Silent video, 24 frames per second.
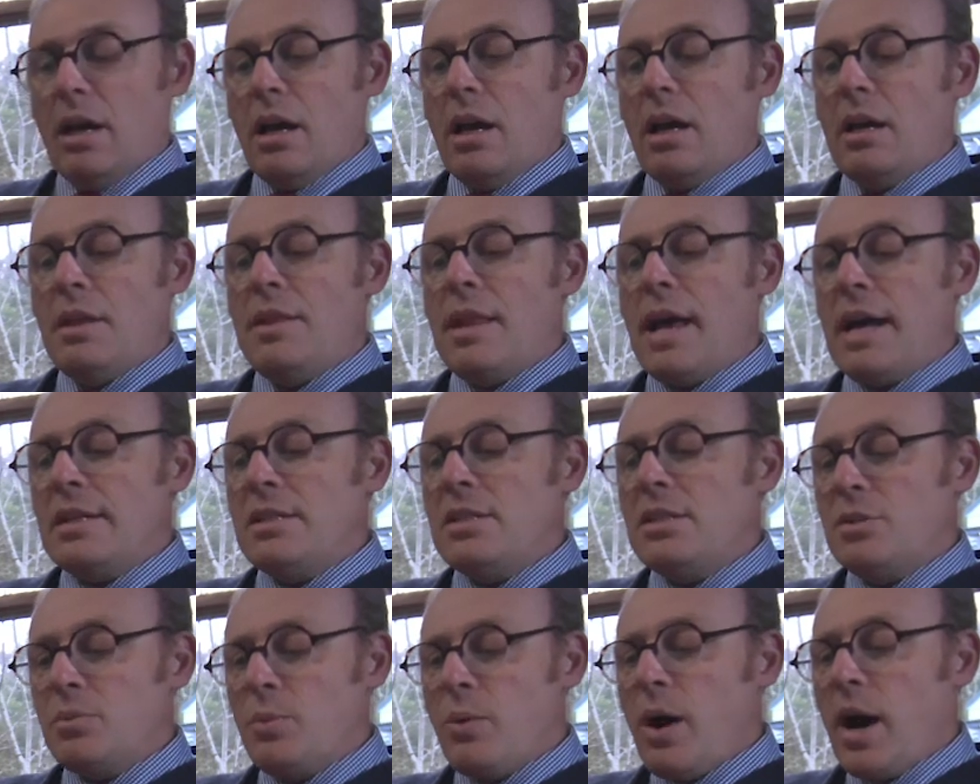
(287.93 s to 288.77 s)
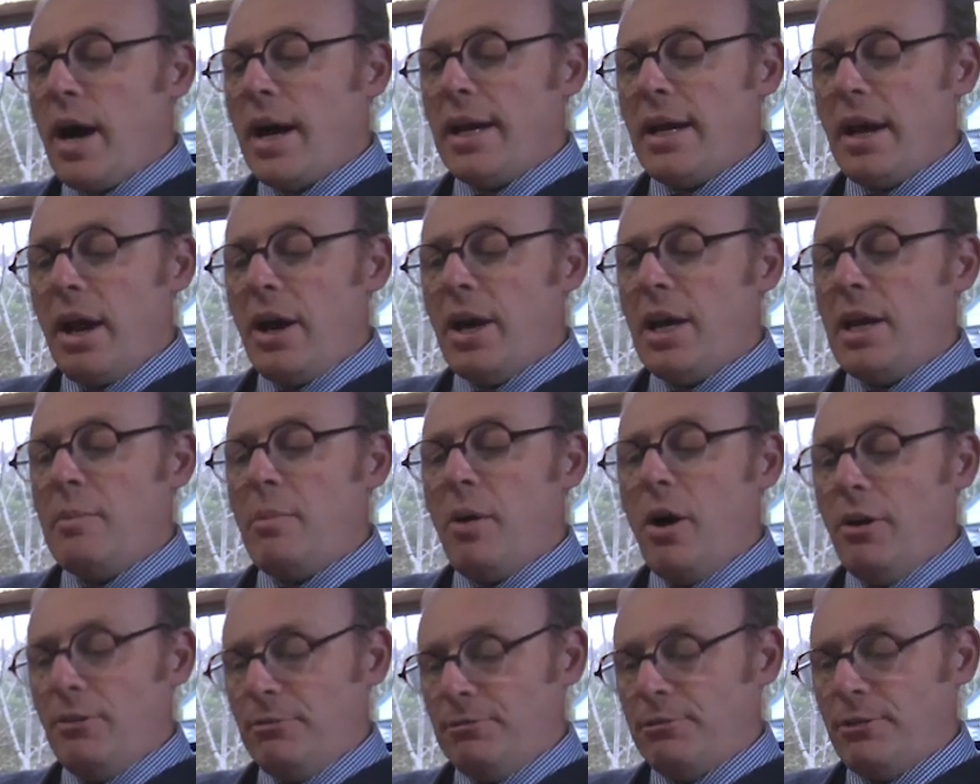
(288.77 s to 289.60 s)
"And that is why I am
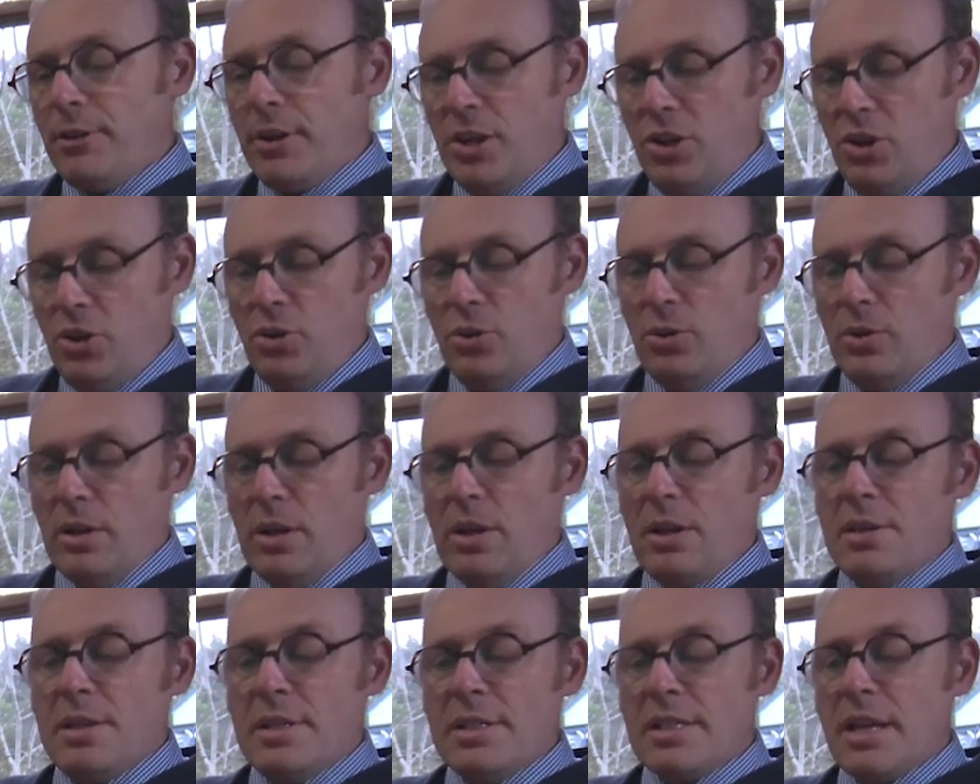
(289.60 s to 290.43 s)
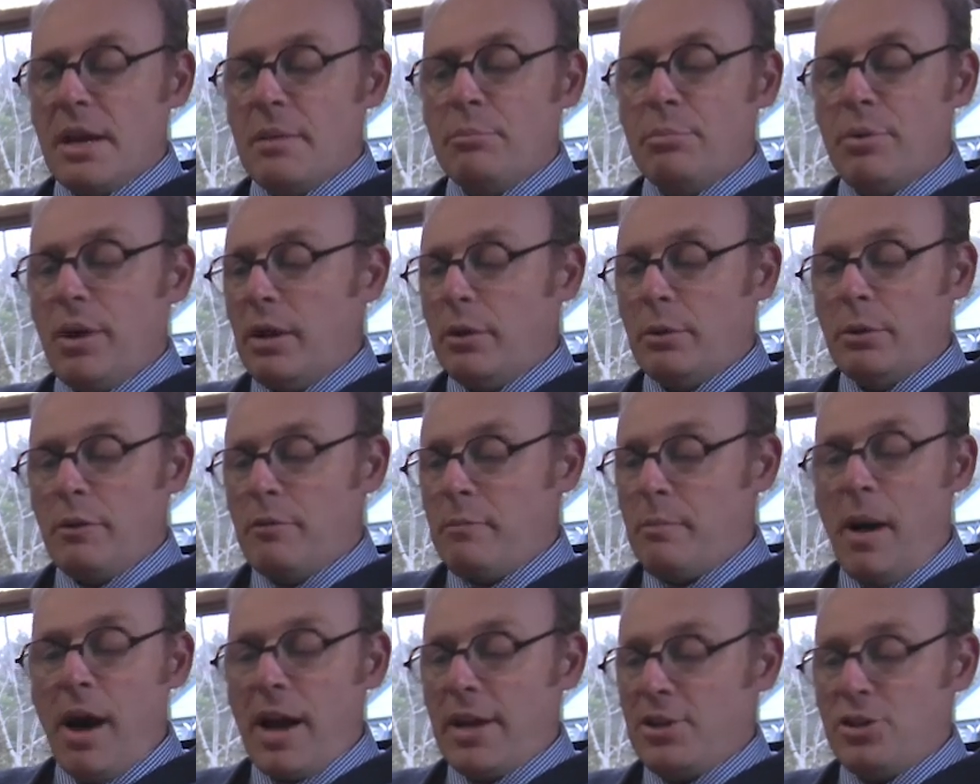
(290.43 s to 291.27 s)
offering you this umbrella of
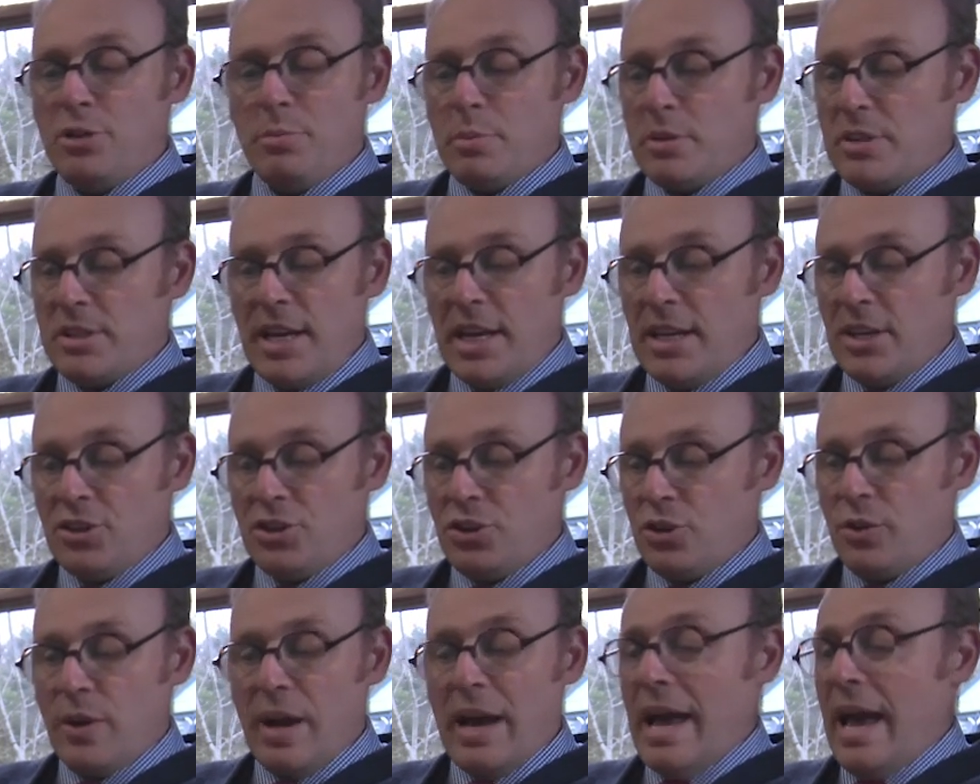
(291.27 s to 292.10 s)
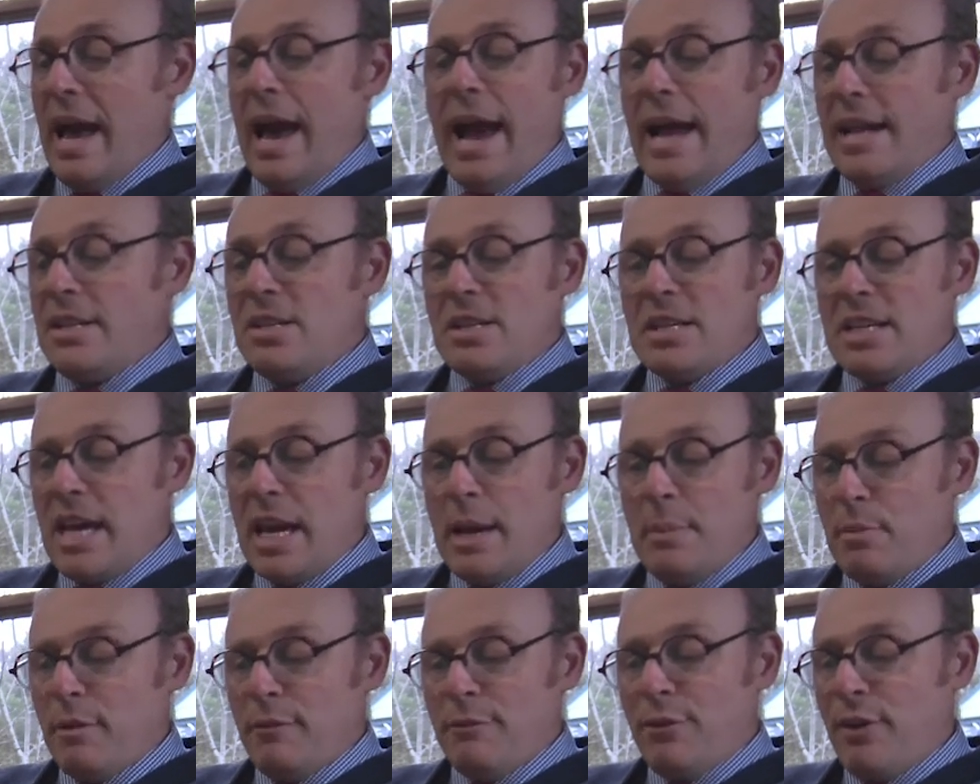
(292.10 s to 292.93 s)
mine to protect you, and to
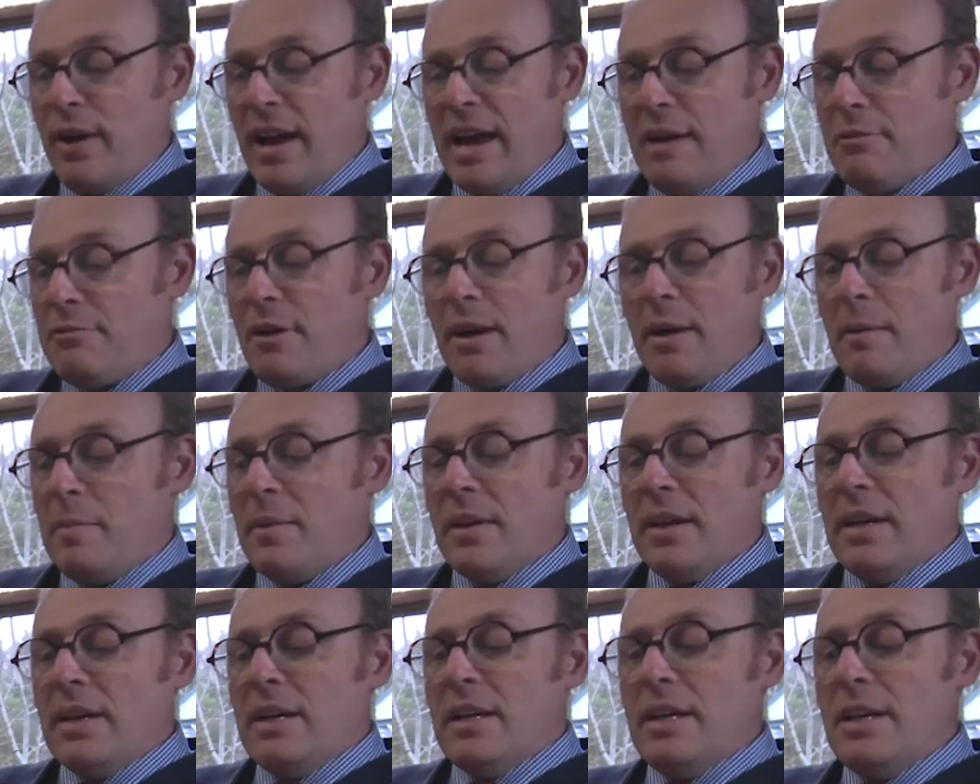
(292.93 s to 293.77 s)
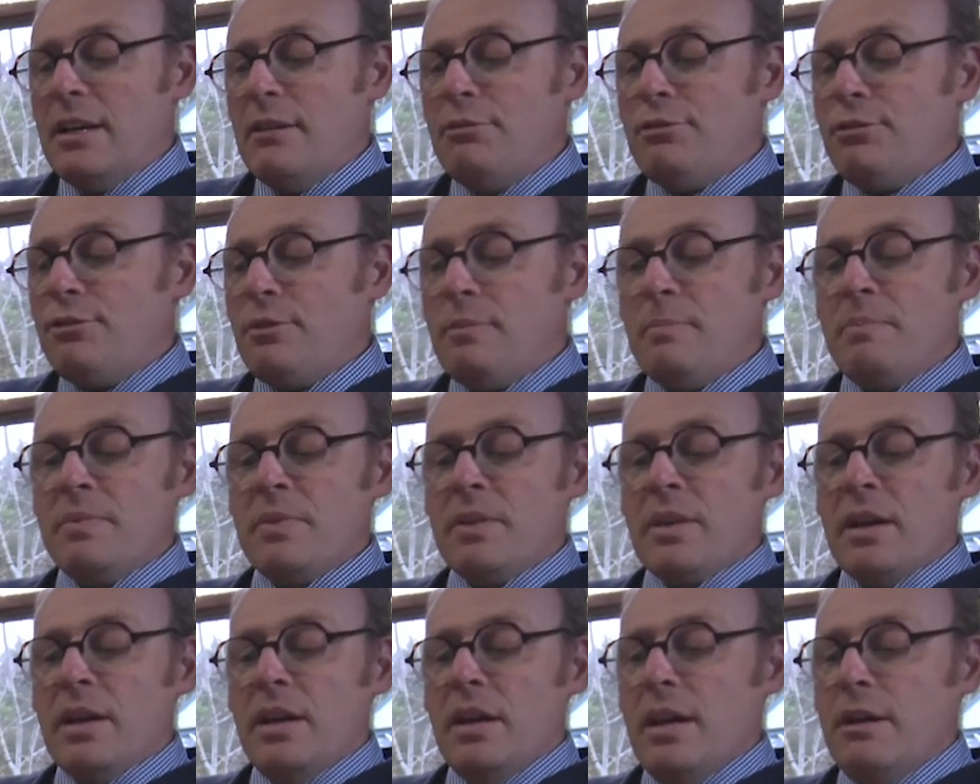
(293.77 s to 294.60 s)
keep it forever, if
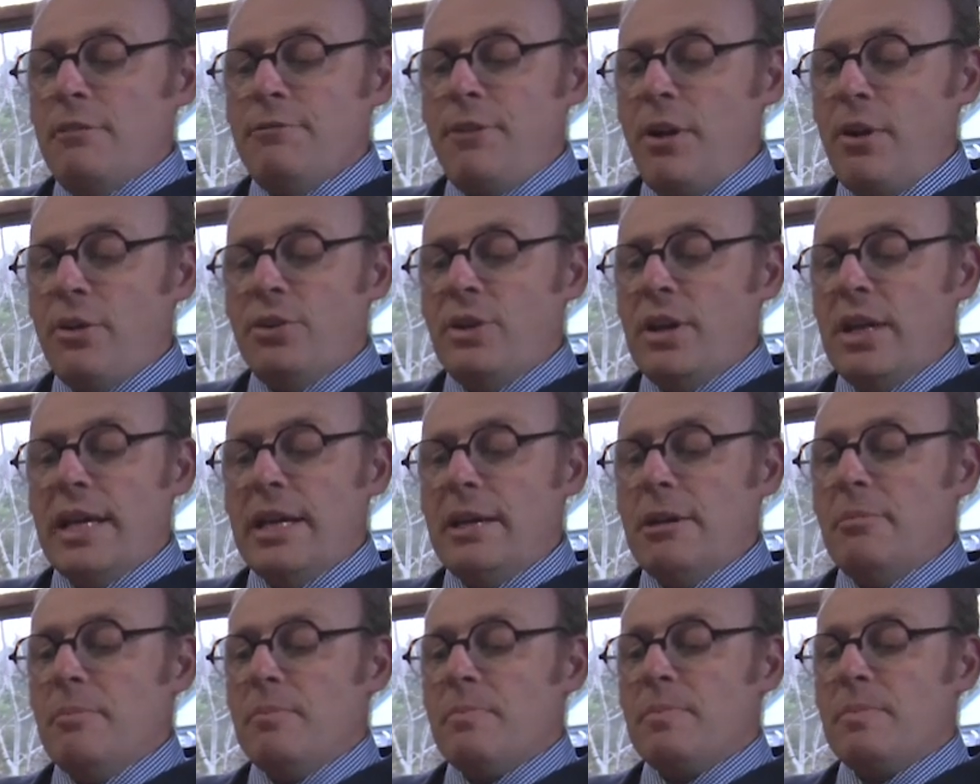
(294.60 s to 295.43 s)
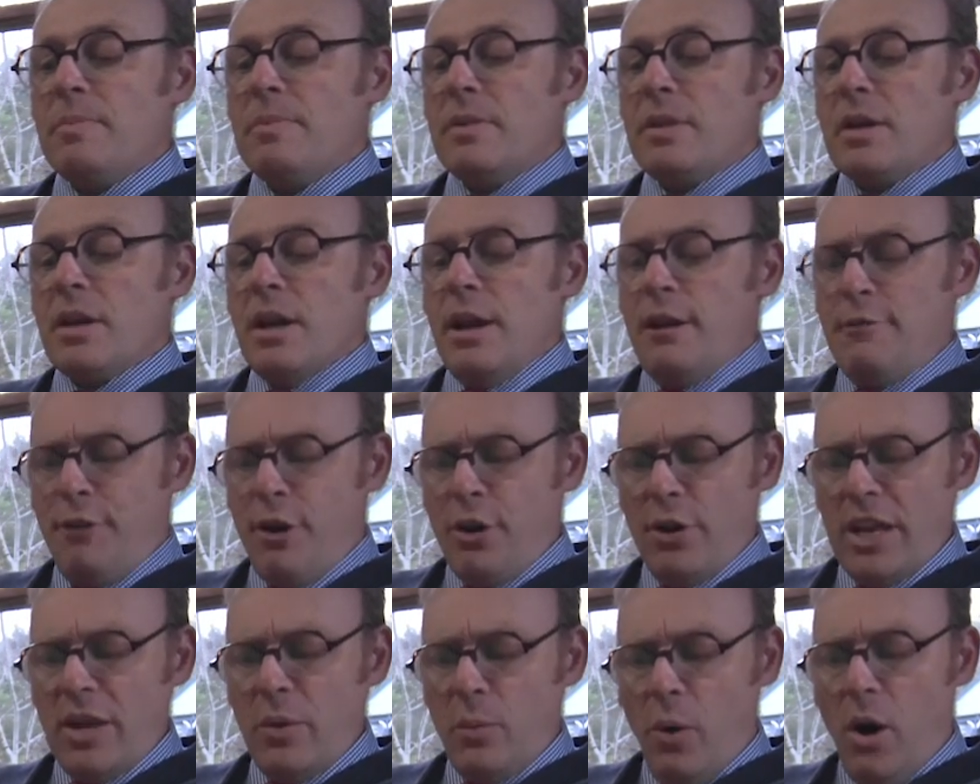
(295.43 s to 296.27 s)
only—" "If
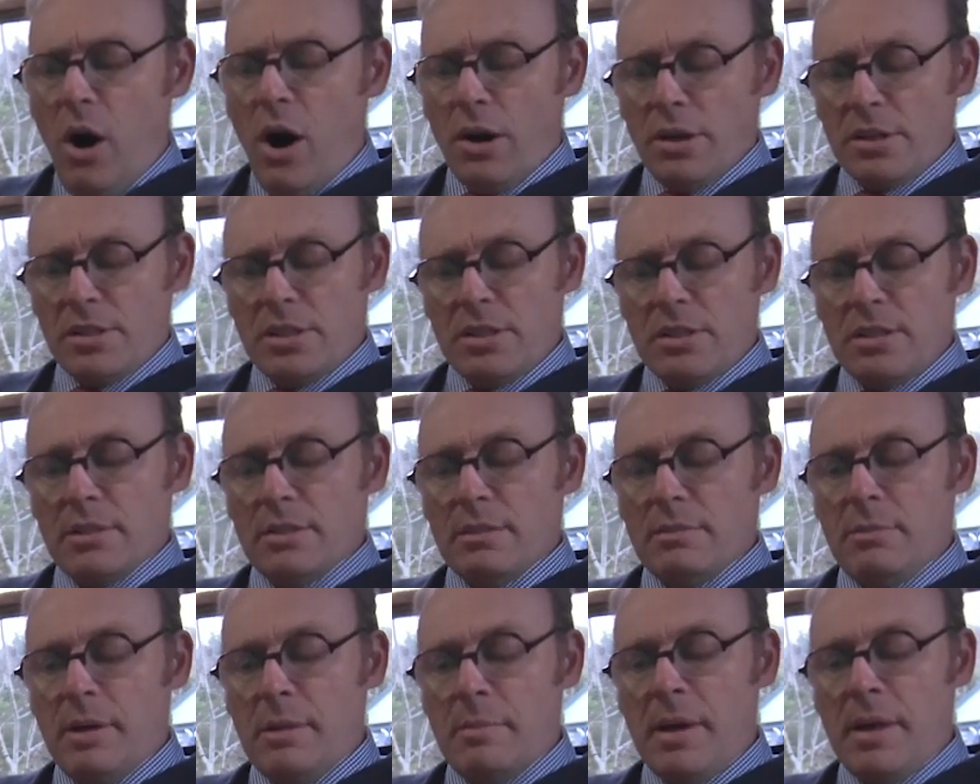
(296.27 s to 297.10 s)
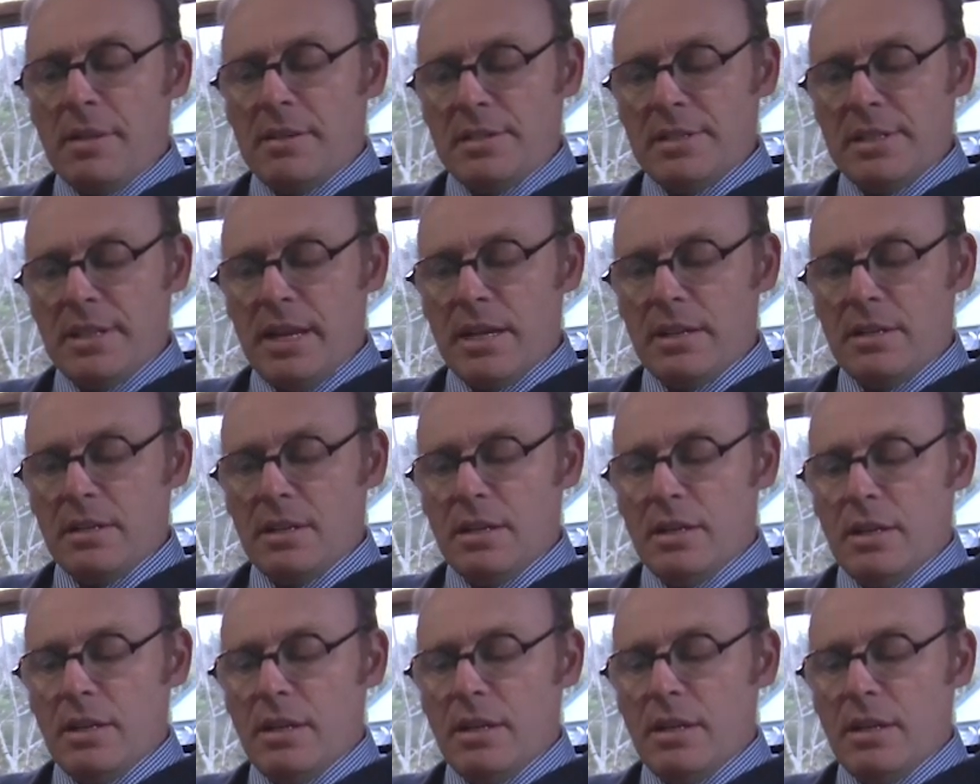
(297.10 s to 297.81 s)
only what?" my mother said.